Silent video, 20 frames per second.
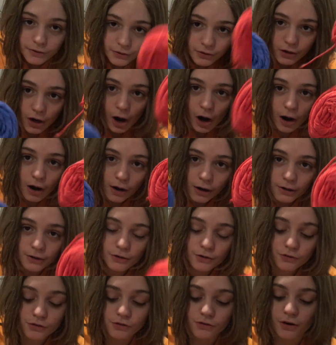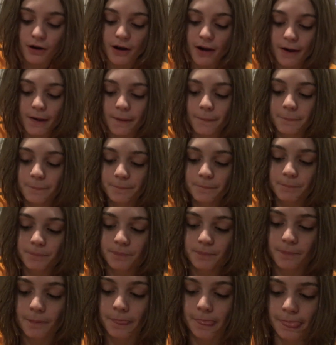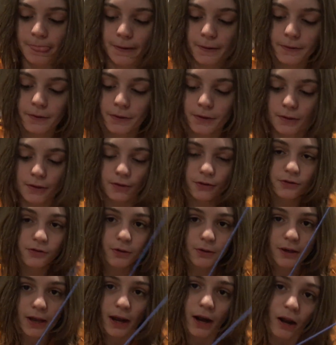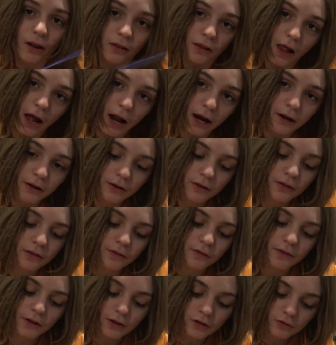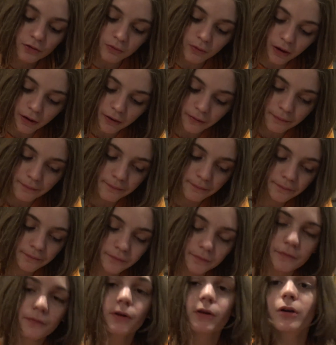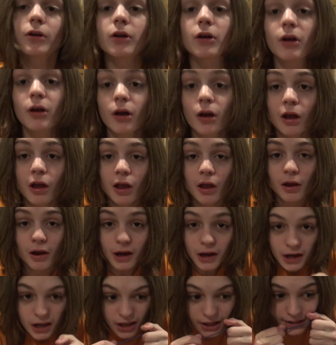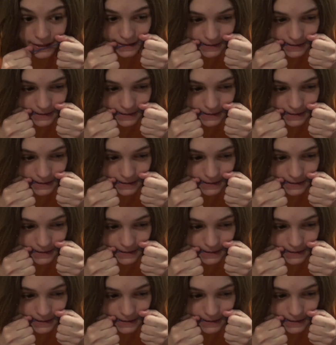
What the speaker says: yarn string. So get a lot of this one, right?